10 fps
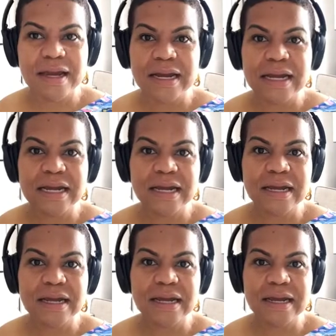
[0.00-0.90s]

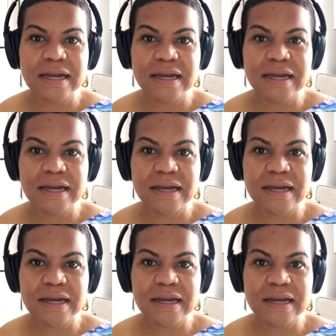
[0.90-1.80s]

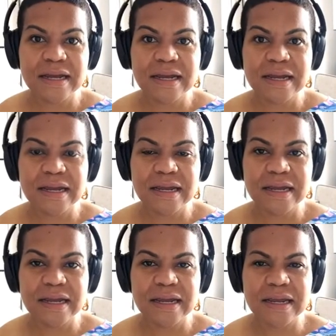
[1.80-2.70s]

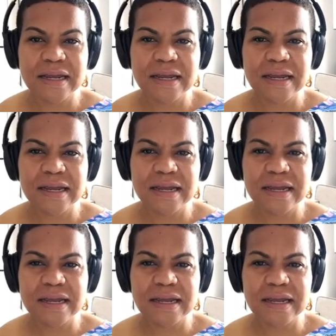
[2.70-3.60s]

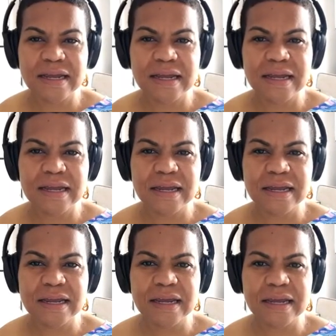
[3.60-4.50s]

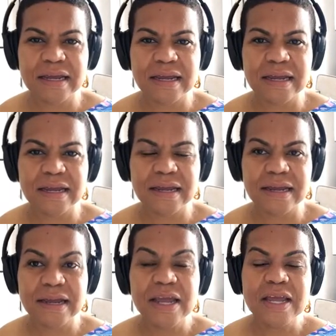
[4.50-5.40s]

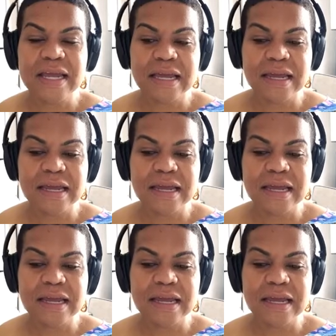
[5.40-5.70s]
The person shown says nothing.